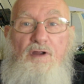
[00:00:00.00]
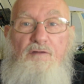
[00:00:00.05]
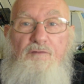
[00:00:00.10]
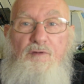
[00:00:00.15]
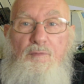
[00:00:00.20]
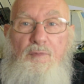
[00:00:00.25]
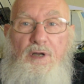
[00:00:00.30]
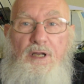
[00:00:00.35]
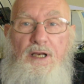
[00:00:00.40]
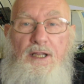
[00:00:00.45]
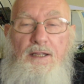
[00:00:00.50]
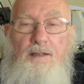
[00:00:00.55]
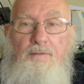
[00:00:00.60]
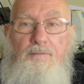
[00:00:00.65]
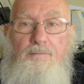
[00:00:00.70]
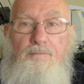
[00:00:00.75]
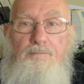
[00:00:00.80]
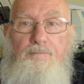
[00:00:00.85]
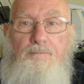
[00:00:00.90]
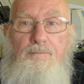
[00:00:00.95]
everybody.
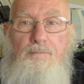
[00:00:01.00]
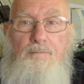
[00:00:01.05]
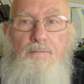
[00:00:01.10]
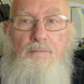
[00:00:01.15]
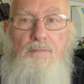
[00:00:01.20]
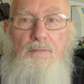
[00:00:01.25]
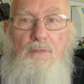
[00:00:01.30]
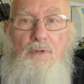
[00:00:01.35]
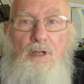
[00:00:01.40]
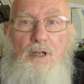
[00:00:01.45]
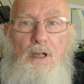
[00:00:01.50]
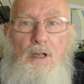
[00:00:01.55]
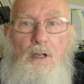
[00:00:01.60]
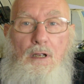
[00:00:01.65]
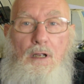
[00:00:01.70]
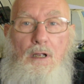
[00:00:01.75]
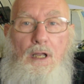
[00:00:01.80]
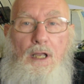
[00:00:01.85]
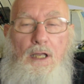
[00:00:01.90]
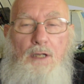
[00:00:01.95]

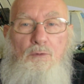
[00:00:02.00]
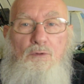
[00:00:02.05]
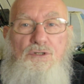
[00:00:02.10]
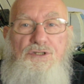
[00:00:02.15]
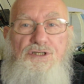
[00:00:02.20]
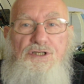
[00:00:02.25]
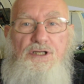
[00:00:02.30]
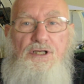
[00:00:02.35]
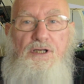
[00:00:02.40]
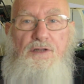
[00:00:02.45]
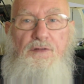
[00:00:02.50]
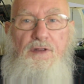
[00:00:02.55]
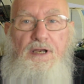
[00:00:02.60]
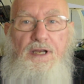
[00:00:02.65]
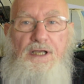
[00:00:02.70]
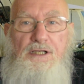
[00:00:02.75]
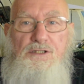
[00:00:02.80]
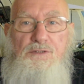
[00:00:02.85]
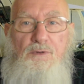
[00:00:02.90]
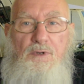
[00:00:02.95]
And we'll see you on the
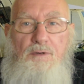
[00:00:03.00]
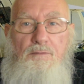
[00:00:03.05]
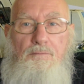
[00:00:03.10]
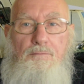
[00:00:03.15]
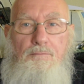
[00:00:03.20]
next one.